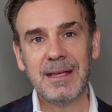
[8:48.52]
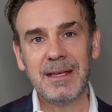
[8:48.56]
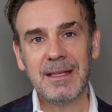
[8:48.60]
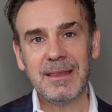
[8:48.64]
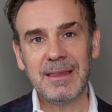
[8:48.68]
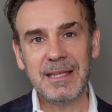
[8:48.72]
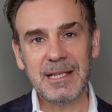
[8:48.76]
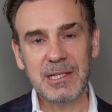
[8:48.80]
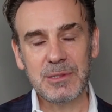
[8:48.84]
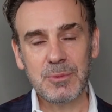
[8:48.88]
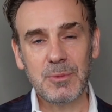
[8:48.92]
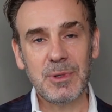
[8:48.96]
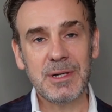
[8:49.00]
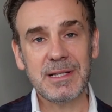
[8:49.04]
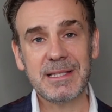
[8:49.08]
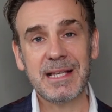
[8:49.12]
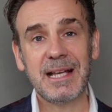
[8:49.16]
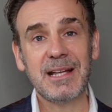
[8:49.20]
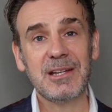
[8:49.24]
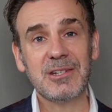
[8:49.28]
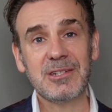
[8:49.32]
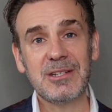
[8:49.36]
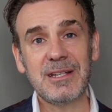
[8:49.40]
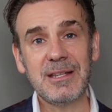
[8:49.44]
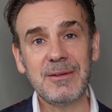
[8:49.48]
This was
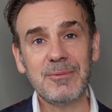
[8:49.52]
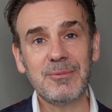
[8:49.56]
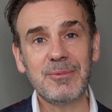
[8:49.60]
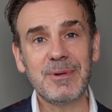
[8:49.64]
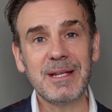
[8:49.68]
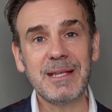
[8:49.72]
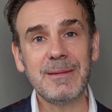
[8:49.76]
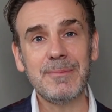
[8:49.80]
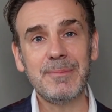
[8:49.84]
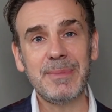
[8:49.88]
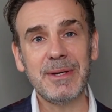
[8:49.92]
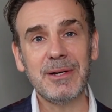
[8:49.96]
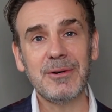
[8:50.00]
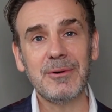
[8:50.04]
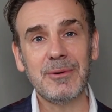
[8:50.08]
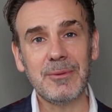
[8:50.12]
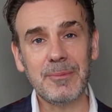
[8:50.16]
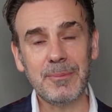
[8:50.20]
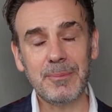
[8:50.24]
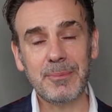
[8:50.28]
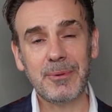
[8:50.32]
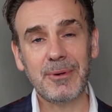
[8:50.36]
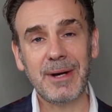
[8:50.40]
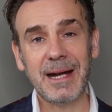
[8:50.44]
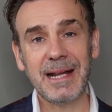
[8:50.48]
actually rebuilt
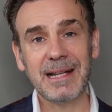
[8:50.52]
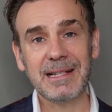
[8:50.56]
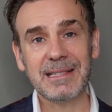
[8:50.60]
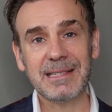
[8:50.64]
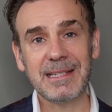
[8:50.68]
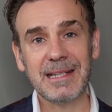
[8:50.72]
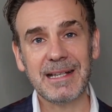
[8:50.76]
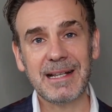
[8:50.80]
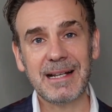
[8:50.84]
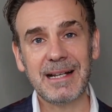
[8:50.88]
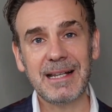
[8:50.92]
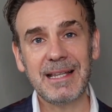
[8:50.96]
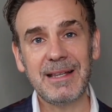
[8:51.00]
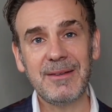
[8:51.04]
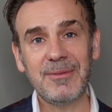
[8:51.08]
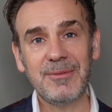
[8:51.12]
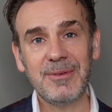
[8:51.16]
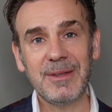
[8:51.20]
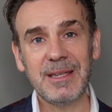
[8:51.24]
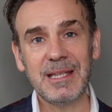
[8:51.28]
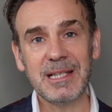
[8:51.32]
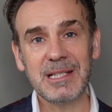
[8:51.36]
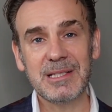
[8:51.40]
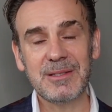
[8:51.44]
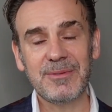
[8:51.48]
practically
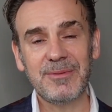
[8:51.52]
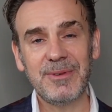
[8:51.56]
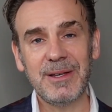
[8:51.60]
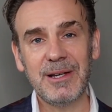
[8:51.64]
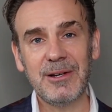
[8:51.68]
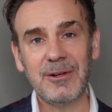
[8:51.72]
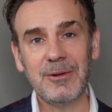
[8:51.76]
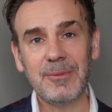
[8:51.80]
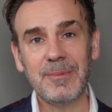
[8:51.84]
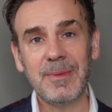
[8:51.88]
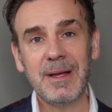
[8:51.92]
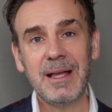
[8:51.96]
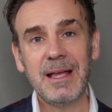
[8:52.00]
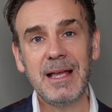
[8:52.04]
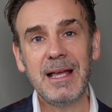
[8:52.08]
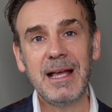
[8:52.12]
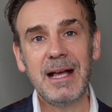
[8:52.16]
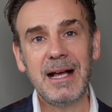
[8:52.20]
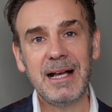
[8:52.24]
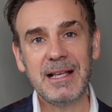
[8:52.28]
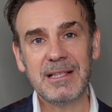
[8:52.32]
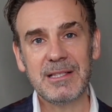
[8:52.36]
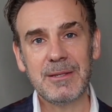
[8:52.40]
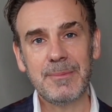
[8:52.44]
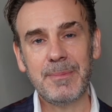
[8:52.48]
for this film,
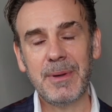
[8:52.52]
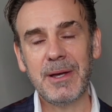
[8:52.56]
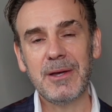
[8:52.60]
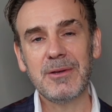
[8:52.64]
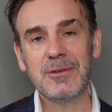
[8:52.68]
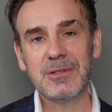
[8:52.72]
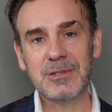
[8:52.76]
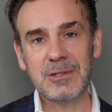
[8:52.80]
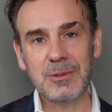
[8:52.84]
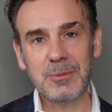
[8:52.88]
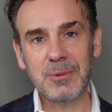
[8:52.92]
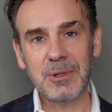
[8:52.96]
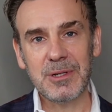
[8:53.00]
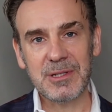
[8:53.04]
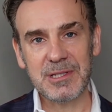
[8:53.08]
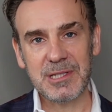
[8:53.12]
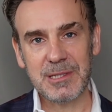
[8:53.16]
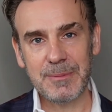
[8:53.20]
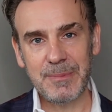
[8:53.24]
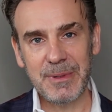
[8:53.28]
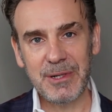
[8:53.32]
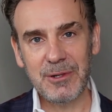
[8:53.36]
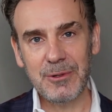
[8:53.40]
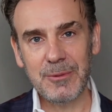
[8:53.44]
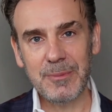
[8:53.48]
as opposed to what
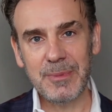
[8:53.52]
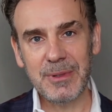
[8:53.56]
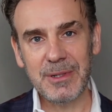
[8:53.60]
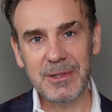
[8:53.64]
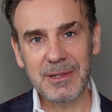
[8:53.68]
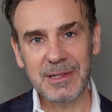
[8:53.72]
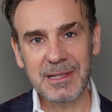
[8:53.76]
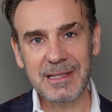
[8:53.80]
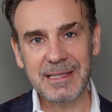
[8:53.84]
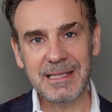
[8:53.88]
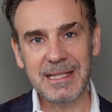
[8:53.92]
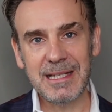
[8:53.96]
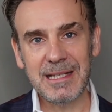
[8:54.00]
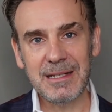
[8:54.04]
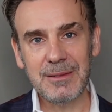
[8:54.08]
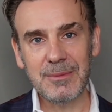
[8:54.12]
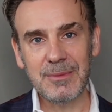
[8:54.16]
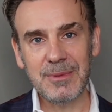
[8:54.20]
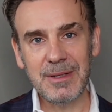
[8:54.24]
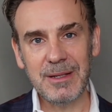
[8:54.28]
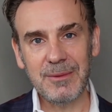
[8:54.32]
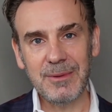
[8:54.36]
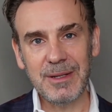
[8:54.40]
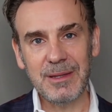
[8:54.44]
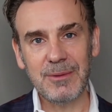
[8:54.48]
Spielberg did
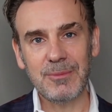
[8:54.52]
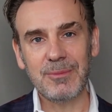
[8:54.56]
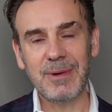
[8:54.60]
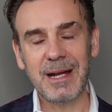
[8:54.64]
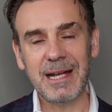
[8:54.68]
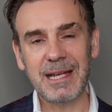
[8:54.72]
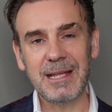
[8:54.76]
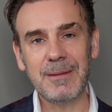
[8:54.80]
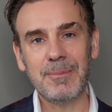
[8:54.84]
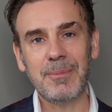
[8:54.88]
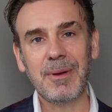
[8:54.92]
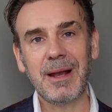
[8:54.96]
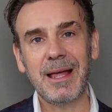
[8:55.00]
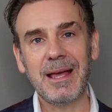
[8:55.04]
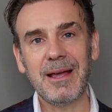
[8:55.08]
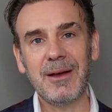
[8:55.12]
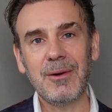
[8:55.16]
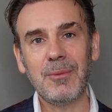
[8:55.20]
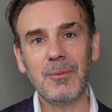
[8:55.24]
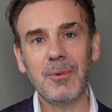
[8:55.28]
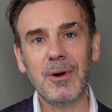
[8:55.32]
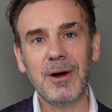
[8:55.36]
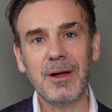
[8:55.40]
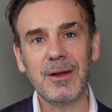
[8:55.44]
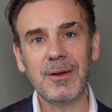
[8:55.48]
with Ready Player
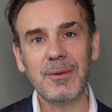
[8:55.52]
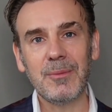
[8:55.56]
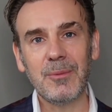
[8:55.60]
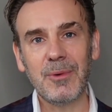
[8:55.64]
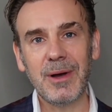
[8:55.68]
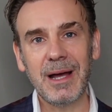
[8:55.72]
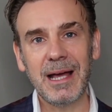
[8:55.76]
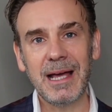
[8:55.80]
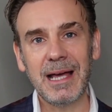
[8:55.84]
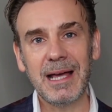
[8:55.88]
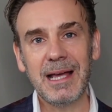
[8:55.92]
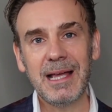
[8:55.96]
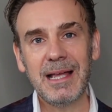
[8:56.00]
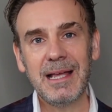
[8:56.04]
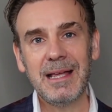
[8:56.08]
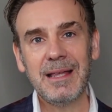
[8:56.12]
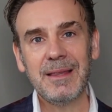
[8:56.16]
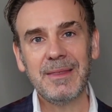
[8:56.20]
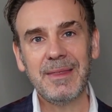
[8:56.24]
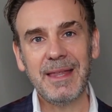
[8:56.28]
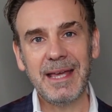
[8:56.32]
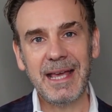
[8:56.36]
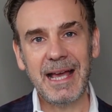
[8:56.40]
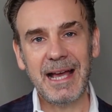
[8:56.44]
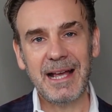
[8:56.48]
One, where
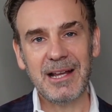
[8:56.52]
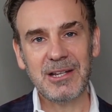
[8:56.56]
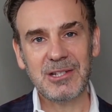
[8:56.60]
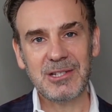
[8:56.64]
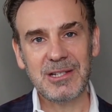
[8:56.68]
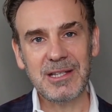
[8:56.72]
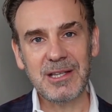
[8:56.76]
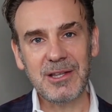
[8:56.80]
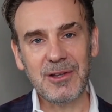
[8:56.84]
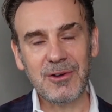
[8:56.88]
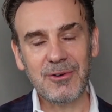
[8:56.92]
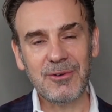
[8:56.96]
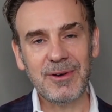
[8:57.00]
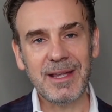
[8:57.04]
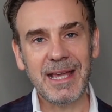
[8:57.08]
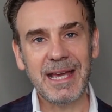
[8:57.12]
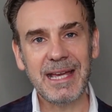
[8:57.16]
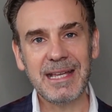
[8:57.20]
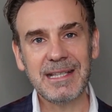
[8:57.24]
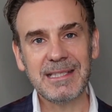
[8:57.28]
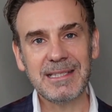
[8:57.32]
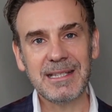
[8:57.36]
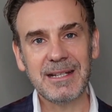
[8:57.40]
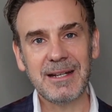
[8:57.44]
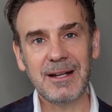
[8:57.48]
they actually
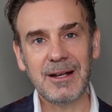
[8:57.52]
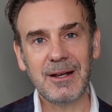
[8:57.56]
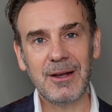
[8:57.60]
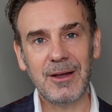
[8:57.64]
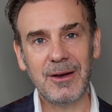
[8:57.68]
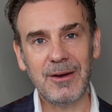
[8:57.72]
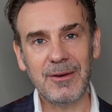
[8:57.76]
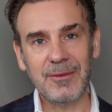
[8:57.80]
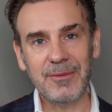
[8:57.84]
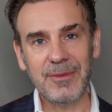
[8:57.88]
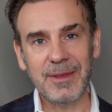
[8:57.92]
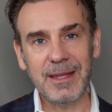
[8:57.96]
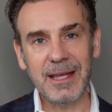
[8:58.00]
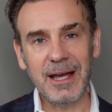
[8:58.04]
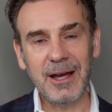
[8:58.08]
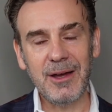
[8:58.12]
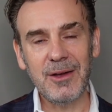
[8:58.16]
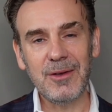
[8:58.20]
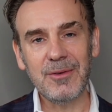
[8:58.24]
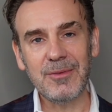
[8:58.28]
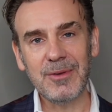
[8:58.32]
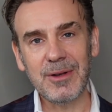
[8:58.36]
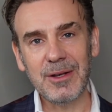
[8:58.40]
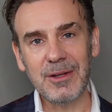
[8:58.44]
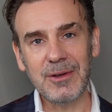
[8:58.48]
created a lot of the
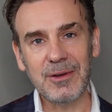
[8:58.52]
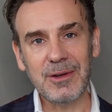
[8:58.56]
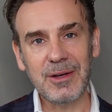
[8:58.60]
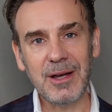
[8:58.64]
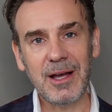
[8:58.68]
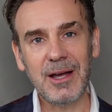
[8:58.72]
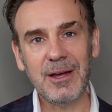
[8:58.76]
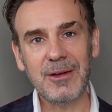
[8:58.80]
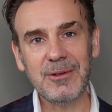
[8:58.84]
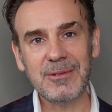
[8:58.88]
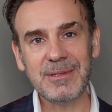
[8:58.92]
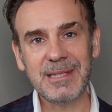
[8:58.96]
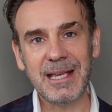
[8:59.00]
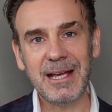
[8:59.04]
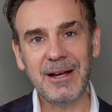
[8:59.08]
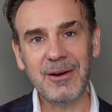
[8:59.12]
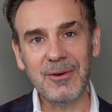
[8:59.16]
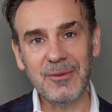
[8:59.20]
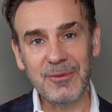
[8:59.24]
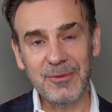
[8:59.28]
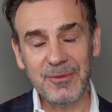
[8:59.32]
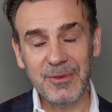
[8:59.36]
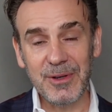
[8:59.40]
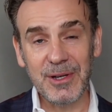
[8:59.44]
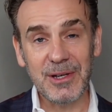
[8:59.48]
Overlook
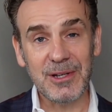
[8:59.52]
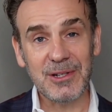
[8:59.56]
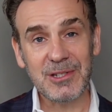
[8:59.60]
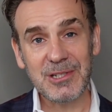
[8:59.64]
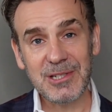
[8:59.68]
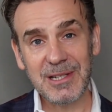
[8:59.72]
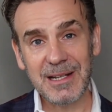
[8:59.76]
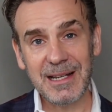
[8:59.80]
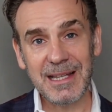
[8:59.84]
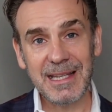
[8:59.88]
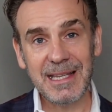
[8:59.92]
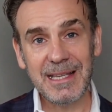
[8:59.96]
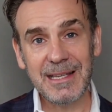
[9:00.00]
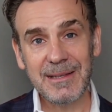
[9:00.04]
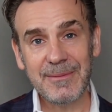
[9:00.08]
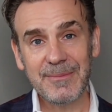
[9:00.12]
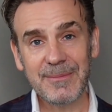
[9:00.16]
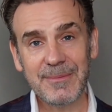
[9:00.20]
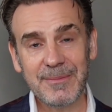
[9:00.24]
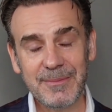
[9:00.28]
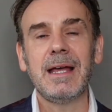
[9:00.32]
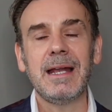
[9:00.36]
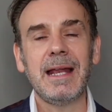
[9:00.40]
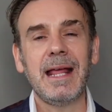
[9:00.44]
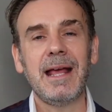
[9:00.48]
Hotel virtually,
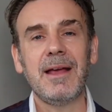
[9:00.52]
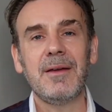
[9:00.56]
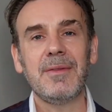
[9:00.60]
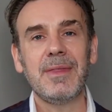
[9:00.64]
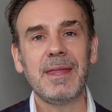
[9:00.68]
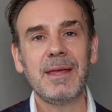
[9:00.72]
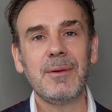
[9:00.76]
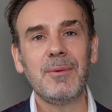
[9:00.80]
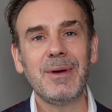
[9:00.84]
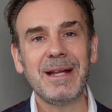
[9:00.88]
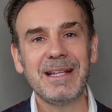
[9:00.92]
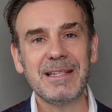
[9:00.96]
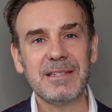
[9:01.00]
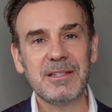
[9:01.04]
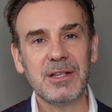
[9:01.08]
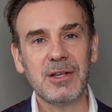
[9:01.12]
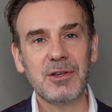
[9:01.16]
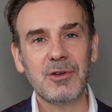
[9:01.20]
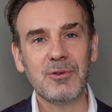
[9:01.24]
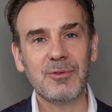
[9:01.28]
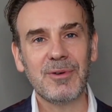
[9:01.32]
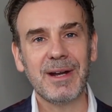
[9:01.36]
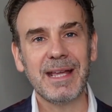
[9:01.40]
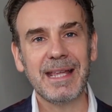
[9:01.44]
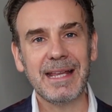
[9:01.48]
and how they went to
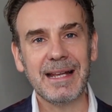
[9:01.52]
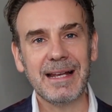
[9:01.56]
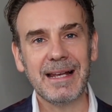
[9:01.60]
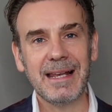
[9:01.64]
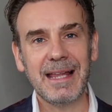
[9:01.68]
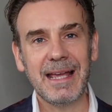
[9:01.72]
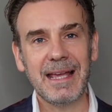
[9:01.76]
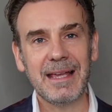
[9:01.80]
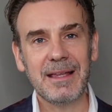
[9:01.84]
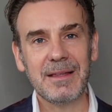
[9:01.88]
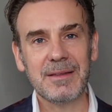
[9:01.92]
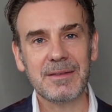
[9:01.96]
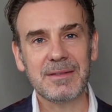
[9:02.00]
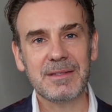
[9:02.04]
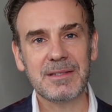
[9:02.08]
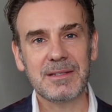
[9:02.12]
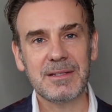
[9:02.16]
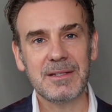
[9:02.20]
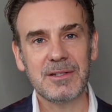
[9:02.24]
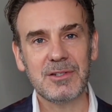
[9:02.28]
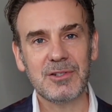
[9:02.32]
great lengths to